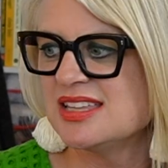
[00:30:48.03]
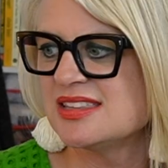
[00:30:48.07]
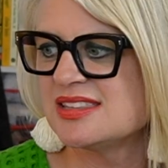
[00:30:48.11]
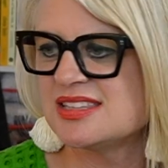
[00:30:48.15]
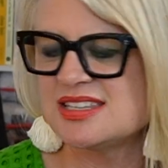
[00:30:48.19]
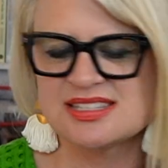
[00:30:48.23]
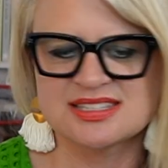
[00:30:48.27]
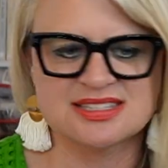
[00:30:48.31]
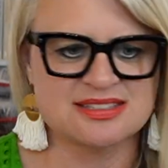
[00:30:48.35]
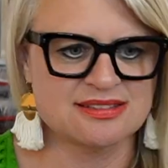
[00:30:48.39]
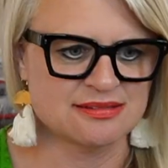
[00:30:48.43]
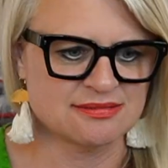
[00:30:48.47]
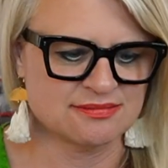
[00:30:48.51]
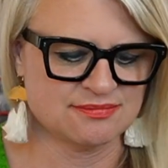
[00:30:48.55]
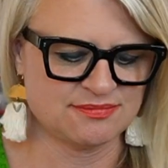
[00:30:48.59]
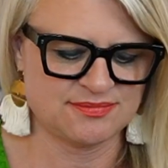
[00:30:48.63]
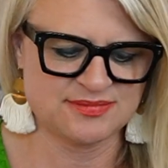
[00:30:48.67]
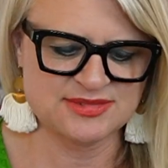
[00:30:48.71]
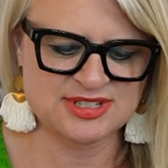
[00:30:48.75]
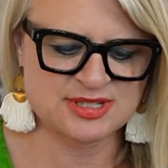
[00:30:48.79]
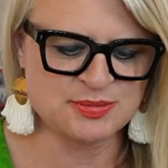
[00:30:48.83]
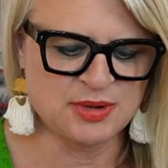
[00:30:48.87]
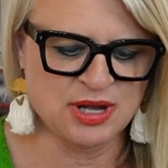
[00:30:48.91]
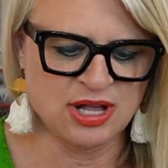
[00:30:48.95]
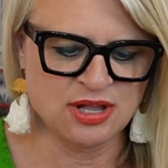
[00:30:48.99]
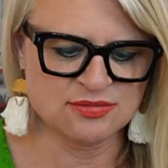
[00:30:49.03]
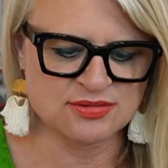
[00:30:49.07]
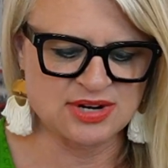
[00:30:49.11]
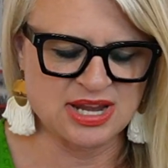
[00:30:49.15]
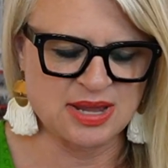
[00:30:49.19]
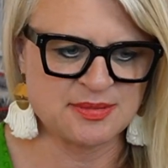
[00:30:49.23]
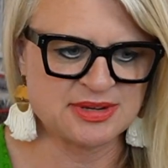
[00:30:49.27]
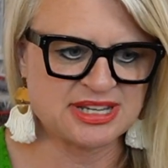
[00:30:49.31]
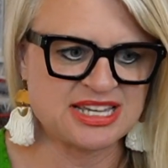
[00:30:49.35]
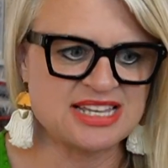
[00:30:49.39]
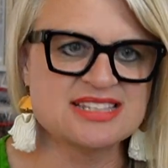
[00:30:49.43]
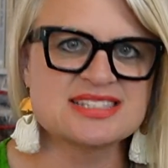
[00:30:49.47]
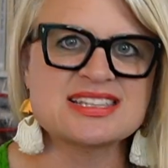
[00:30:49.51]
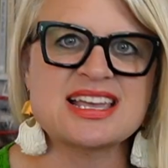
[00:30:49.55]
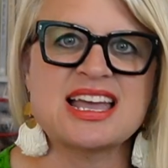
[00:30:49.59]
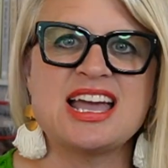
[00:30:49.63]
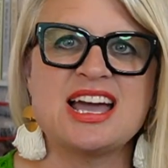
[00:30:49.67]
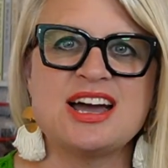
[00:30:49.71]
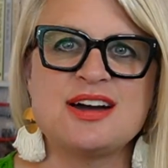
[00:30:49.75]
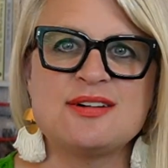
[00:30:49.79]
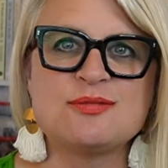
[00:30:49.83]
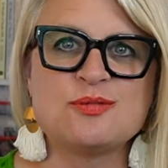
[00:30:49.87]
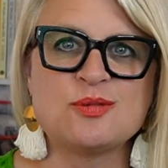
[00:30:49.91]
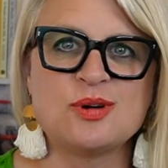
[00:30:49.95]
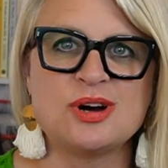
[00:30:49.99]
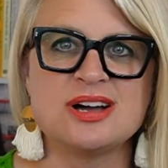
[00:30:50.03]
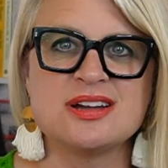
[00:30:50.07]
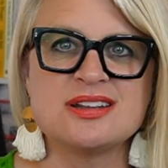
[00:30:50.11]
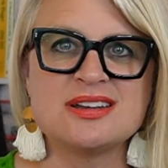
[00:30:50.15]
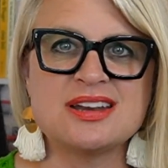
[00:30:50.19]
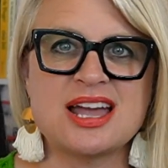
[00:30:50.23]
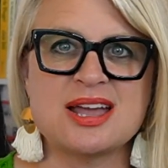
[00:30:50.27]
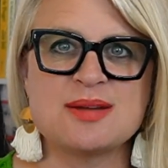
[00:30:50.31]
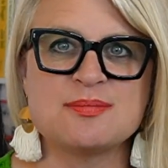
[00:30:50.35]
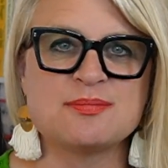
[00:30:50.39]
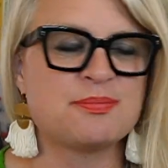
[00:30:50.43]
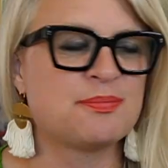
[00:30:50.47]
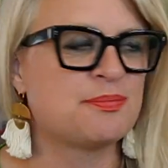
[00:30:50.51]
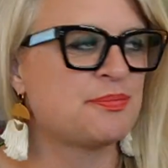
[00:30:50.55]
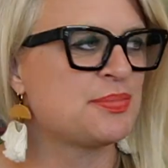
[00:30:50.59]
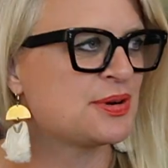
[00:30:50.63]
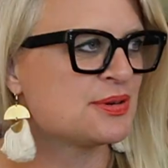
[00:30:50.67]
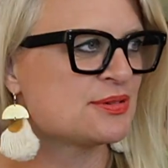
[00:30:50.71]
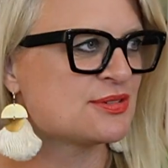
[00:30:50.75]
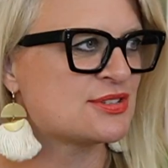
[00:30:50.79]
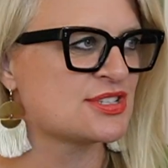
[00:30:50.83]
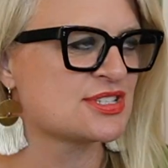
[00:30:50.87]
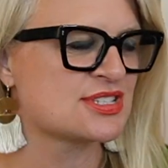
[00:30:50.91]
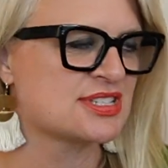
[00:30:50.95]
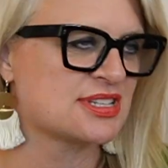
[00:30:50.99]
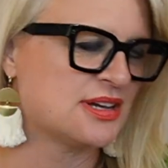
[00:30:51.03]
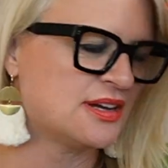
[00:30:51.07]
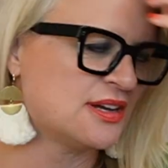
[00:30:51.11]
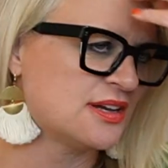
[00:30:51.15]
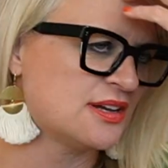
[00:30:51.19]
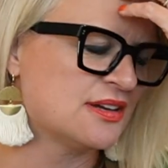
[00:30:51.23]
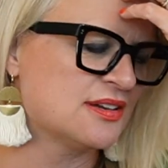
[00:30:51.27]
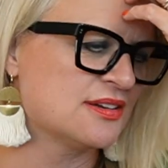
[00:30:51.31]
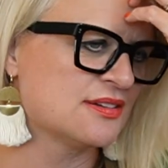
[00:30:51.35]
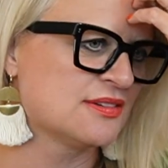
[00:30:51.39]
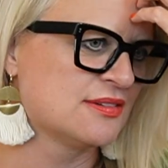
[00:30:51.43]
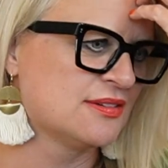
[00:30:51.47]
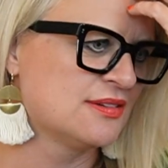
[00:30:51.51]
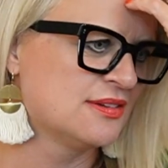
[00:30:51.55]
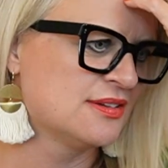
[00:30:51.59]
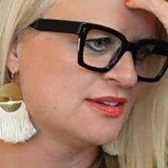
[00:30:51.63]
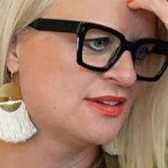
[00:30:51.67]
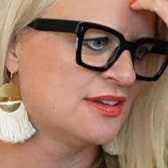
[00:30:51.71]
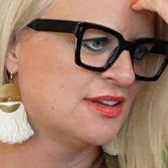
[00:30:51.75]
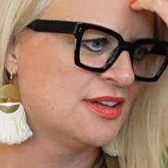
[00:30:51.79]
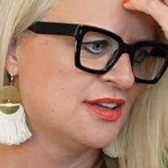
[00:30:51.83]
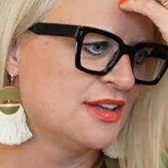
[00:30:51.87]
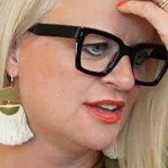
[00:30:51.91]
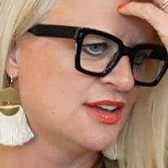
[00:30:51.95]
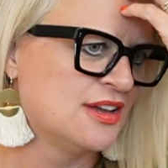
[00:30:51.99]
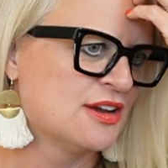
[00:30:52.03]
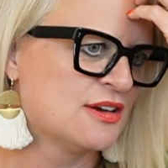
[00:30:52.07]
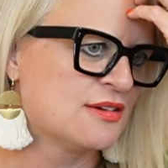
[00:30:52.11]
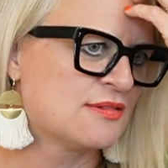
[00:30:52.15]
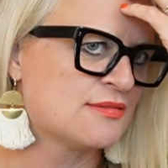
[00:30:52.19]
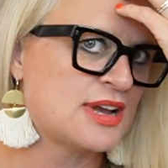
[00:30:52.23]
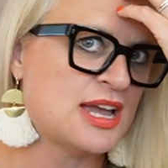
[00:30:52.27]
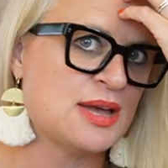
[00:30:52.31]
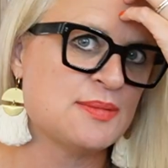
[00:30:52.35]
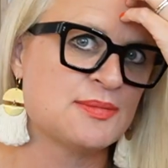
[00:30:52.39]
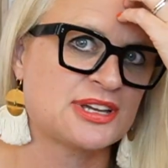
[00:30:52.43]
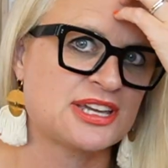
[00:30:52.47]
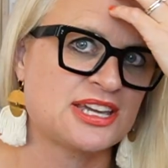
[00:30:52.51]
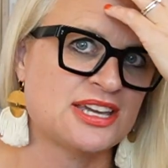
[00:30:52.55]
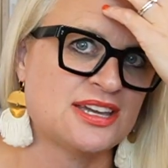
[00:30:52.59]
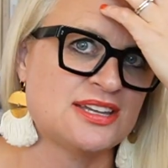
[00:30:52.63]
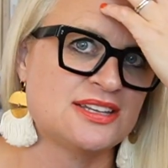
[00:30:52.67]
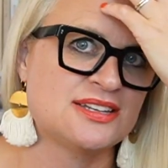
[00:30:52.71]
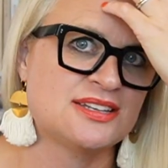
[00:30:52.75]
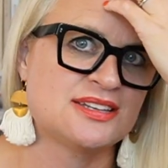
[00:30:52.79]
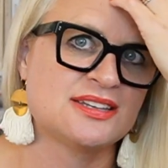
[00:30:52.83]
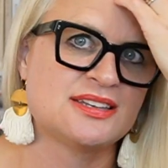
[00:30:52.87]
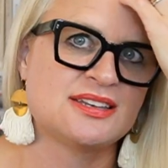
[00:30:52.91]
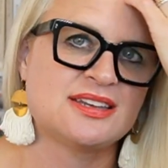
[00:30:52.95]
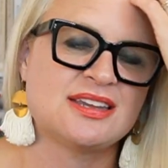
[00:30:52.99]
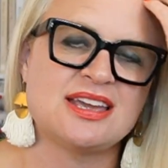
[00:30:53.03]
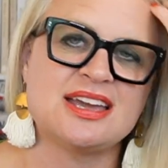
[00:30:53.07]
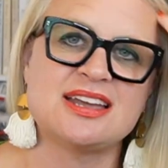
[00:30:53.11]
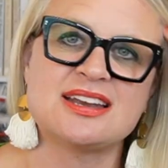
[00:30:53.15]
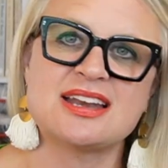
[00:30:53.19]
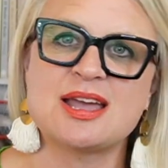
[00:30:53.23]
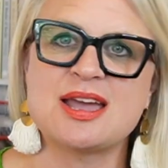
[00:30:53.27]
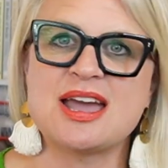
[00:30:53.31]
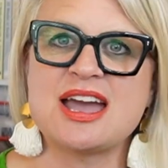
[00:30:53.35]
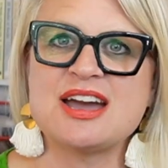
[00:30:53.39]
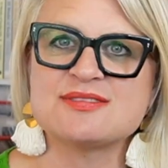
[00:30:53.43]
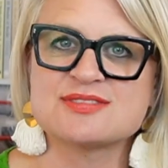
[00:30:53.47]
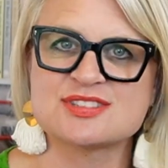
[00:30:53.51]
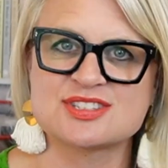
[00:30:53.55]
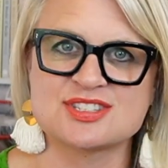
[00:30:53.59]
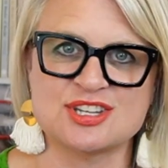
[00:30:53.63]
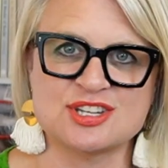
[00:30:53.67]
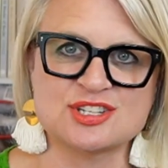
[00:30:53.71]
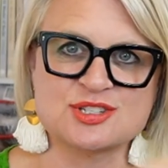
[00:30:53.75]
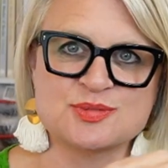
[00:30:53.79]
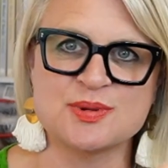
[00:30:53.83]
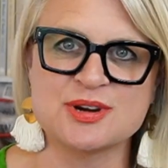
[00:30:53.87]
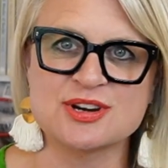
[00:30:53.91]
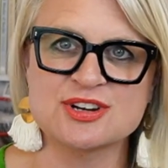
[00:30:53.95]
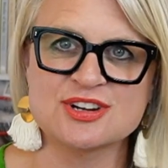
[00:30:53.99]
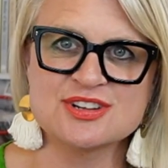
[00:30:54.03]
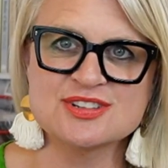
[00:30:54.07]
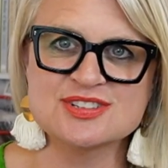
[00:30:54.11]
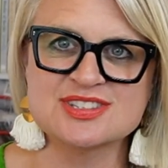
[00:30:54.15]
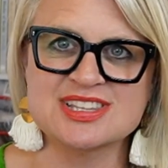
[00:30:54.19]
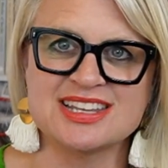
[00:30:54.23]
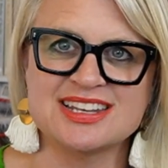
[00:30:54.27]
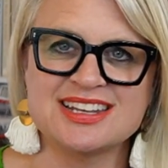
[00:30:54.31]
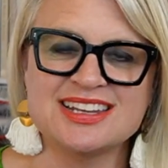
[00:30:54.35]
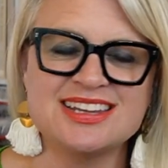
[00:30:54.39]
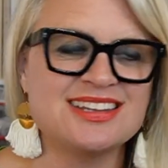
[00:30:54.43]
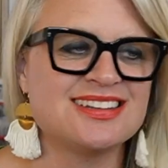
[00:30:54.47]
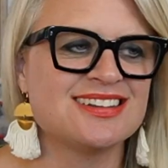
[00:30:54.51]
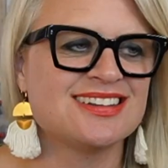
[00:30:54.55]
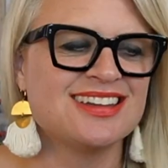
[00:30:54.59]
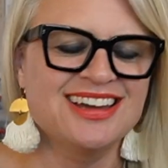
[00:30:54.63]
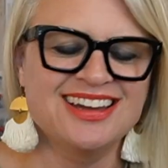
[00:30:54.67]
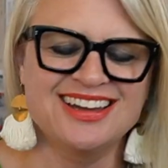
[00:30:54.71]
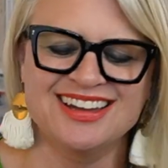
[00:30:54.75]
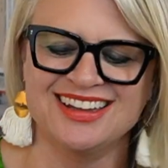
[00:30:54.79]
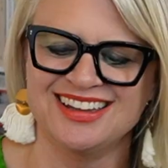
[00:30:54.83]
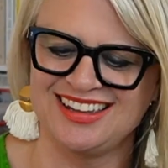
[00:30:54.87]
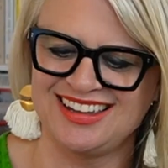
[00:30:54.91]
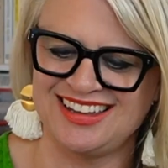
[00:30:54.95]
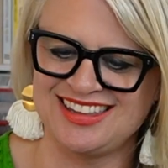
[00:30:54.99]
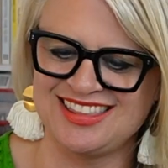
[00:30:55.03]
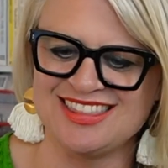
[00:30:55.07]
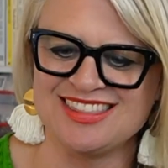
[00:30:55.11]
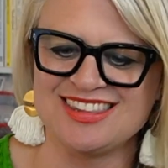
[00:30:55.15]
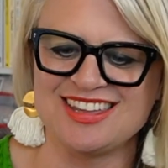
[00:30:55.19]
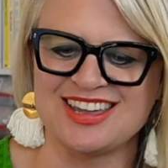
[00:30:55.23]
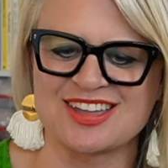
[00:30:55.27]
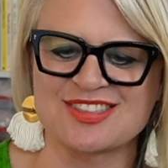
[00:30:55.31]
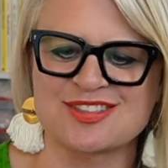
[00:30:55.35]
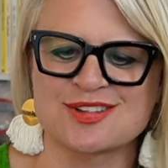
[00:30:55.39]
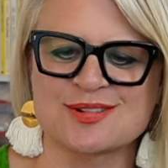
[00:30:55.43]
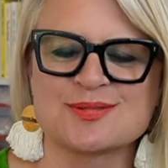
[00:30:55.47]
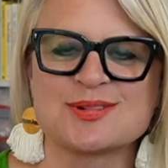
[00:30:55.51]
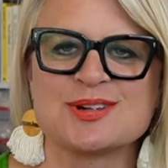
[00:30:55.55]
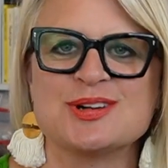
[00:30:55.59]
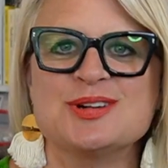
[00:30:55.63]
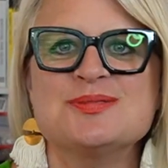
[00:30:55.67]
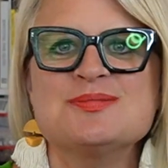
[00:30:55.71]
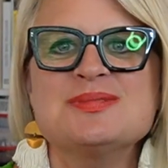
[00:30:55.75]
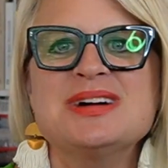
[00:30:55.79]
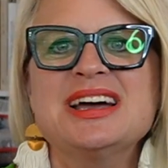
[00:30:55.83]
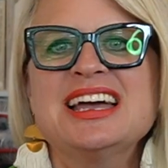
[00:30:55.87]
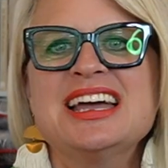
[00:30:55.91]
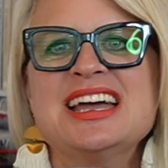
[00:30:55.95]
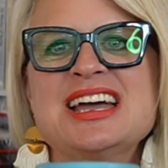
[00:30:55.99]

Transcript: These small ramekins. I have one, I purchased a ramekin and I have stitch markers in it in the other room.